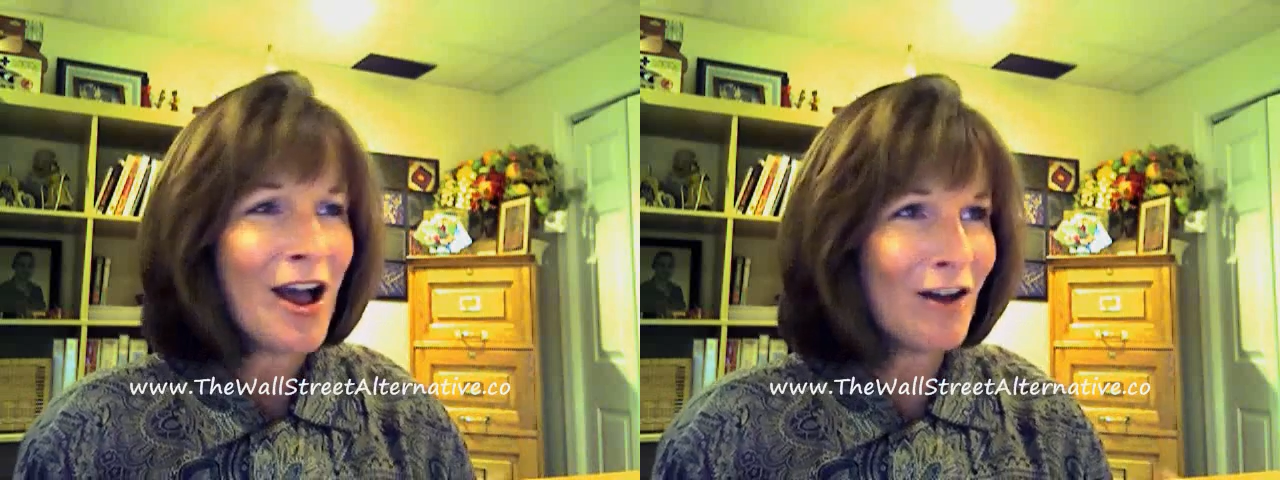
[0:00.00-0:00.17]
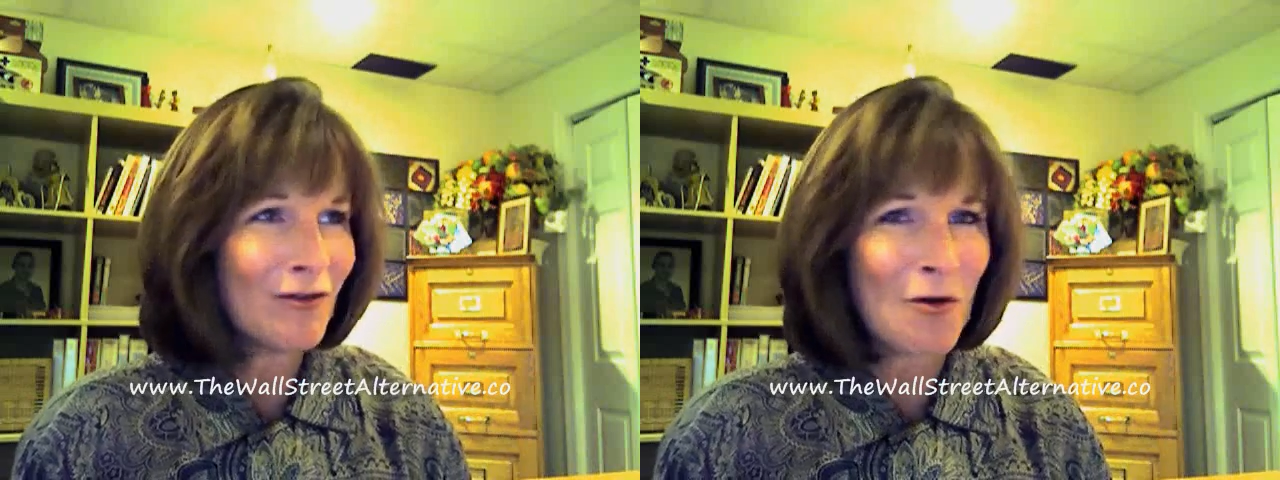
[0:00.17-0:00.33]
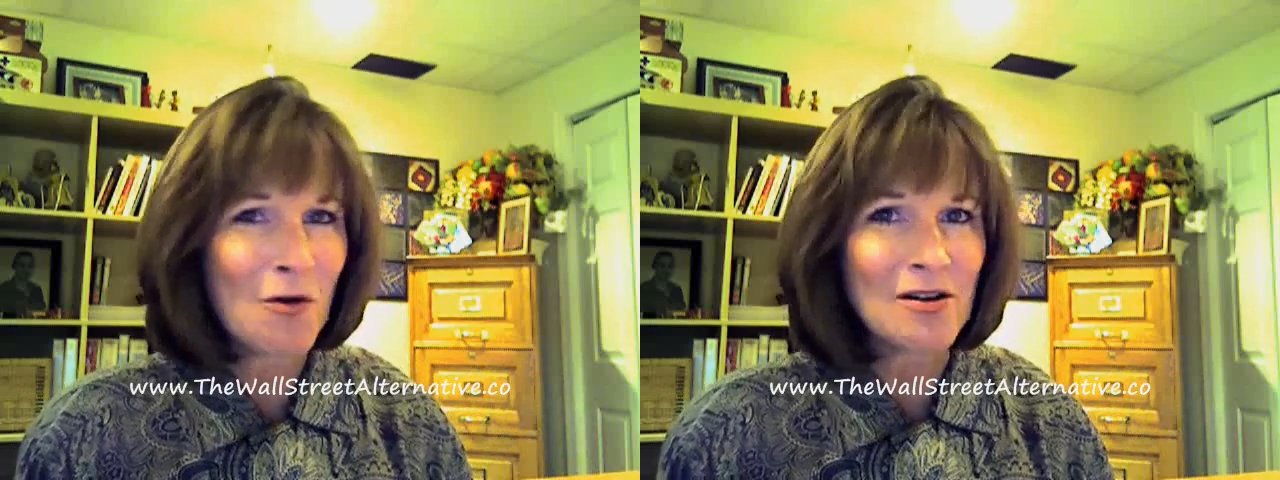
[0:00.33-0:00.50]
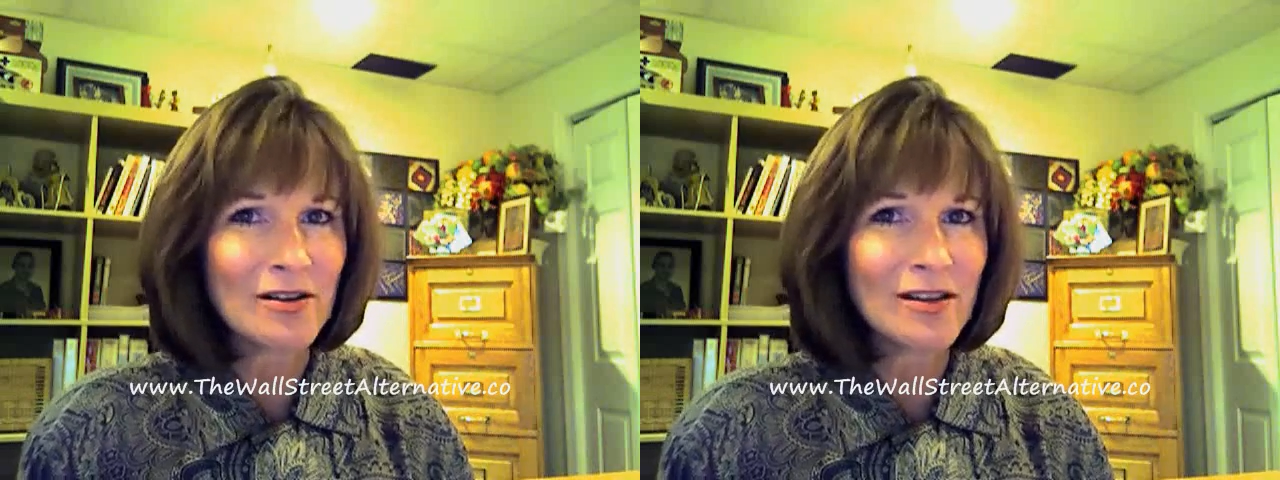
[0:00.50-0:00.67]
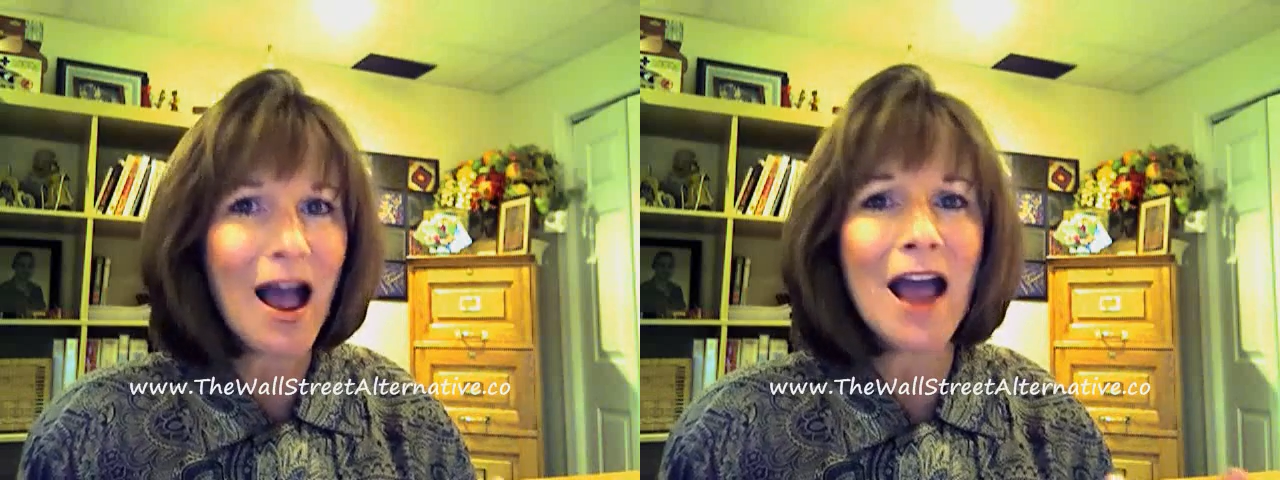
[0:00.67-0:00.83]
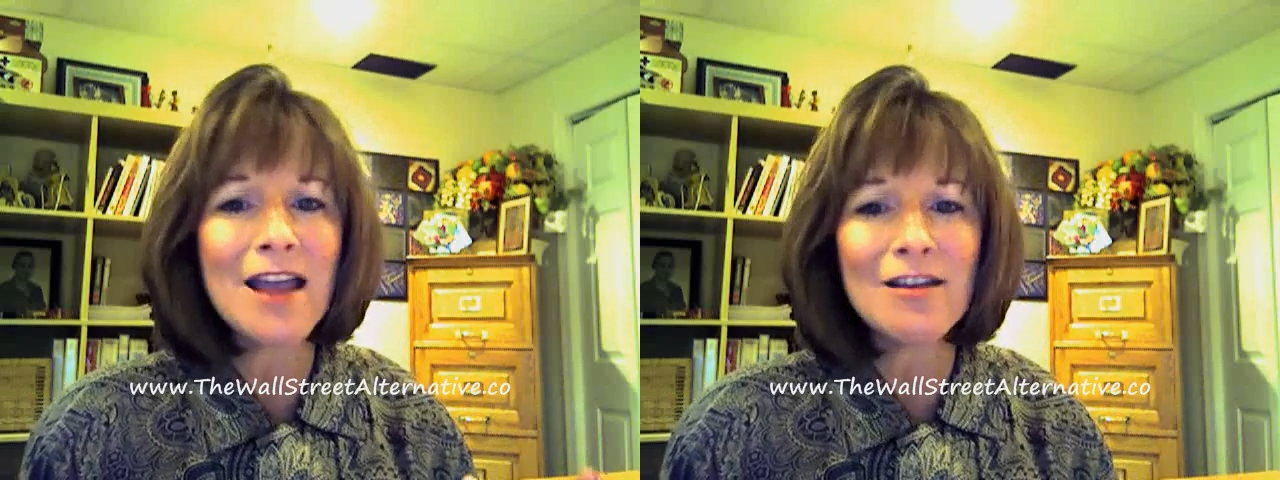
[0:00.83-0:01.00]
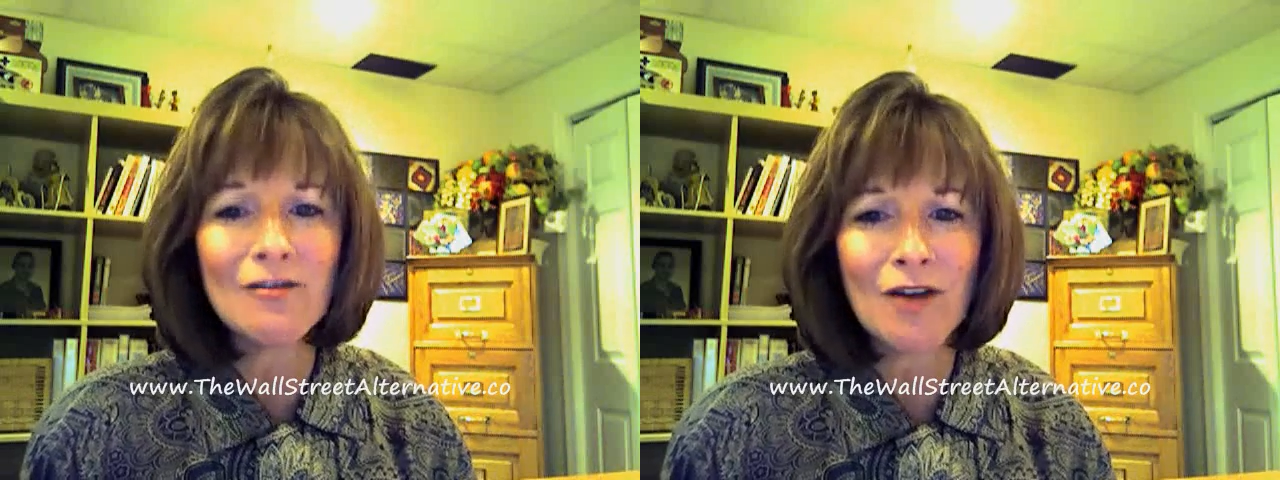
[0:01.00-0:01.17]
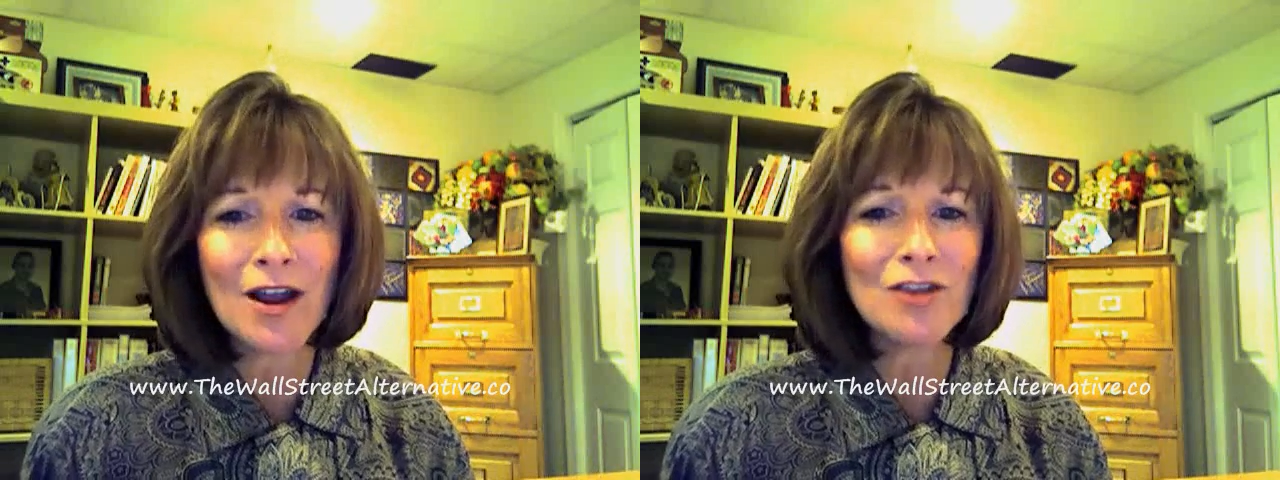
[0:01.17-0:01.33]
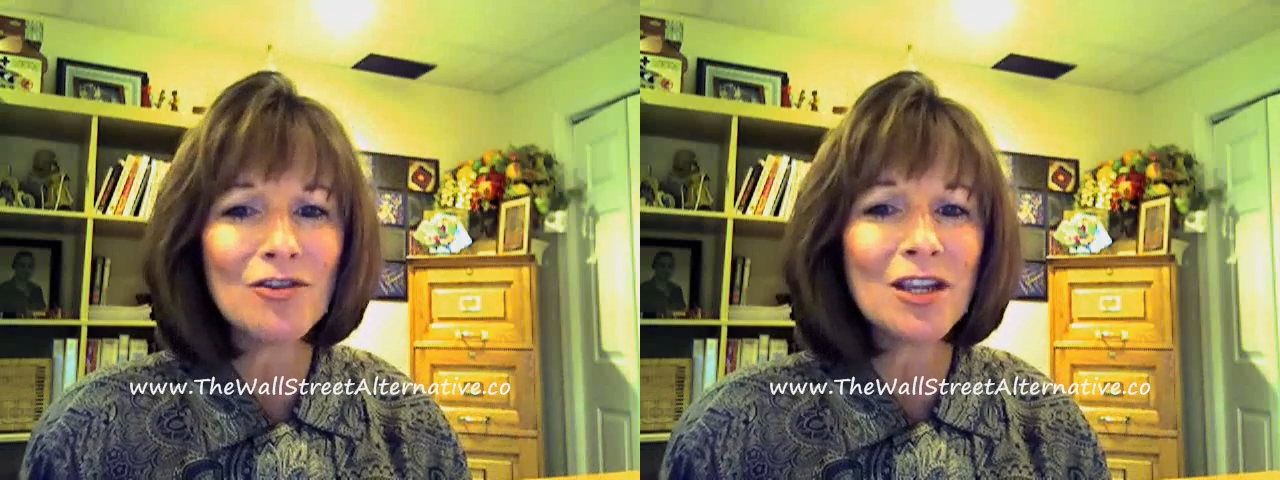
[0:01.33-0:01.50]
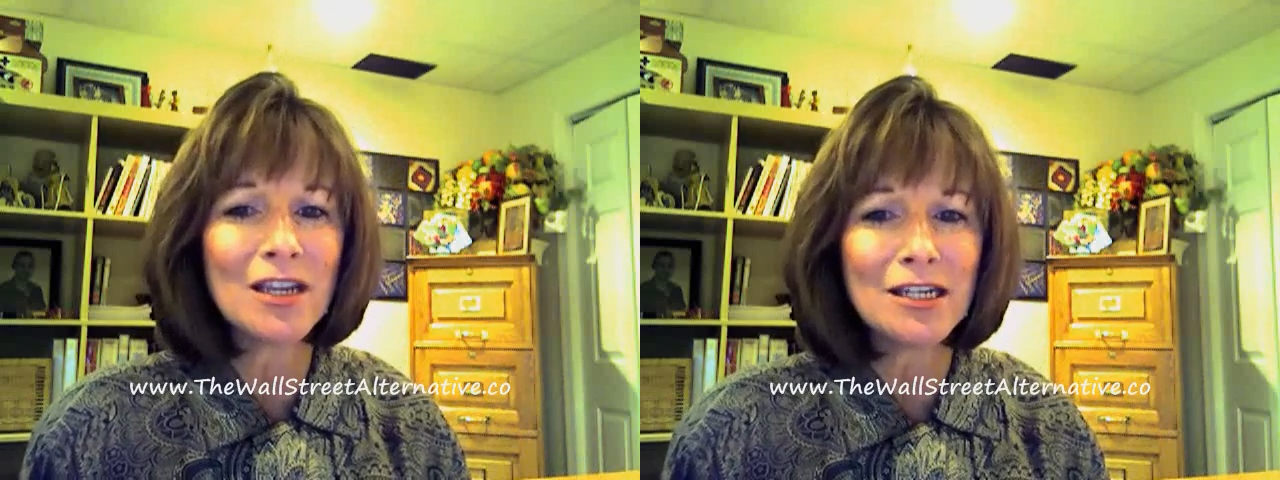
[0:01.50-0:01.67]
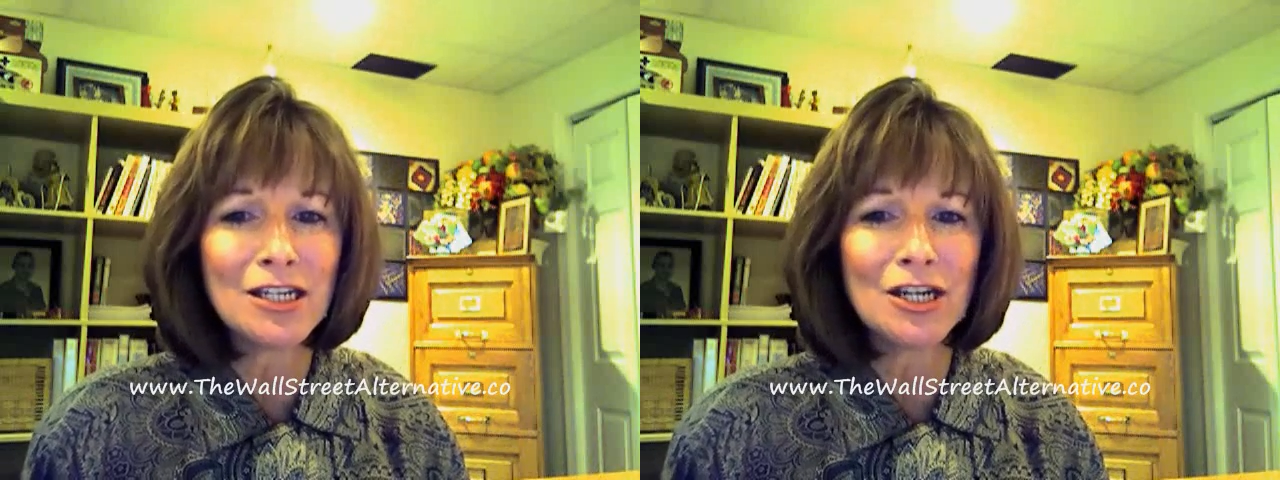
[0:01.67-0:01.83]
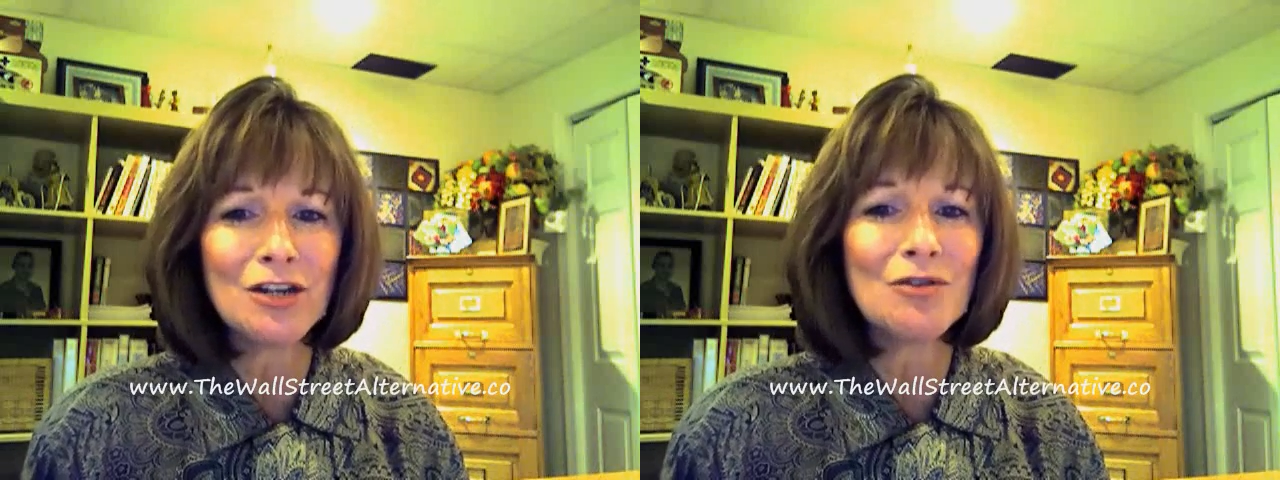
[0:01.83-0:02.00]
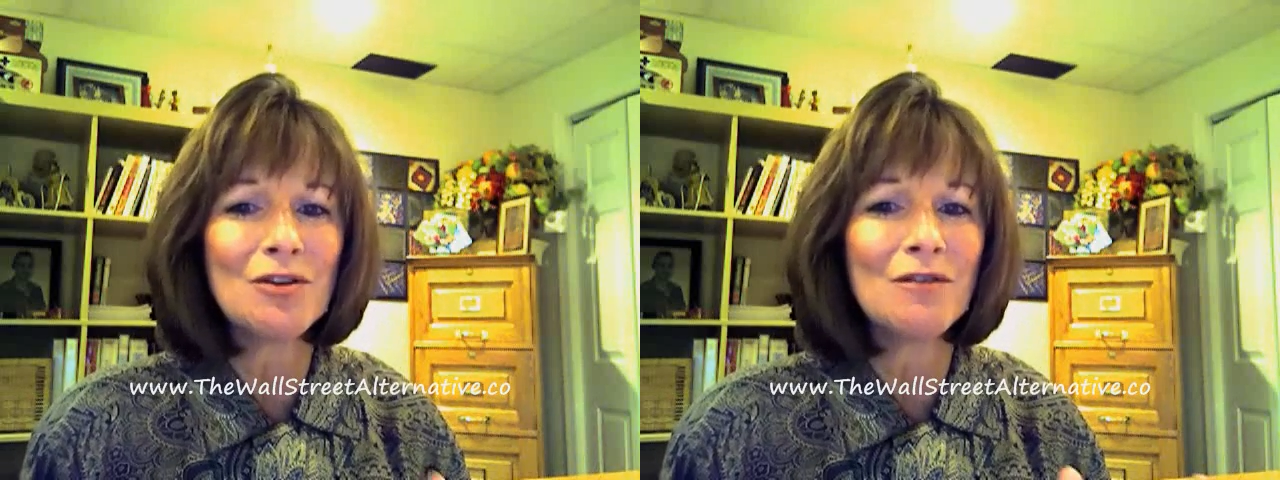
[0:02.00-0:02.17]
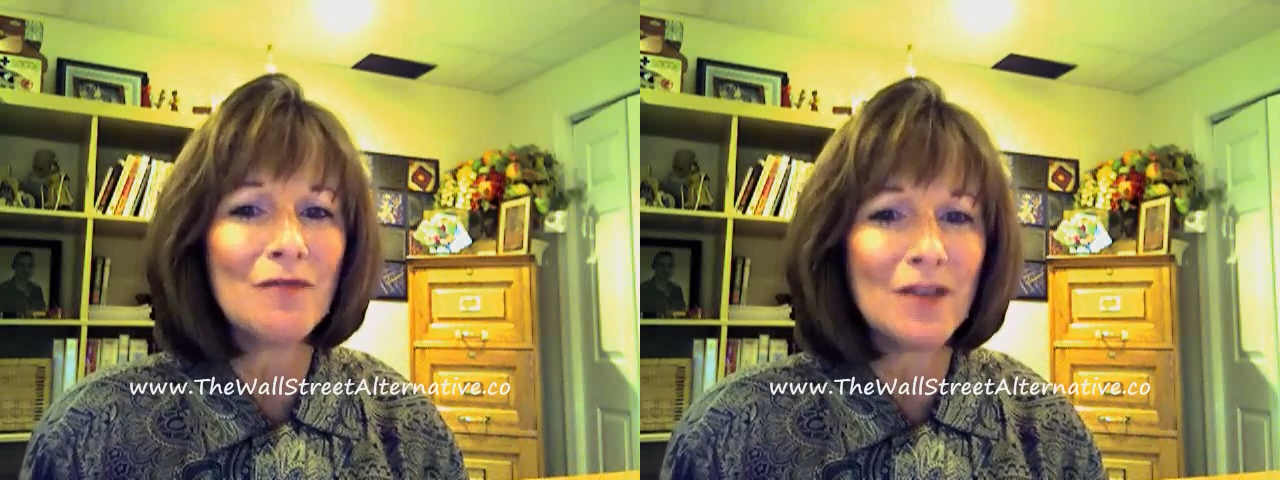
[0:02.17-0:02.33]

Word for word: Of course, I invite you to continue to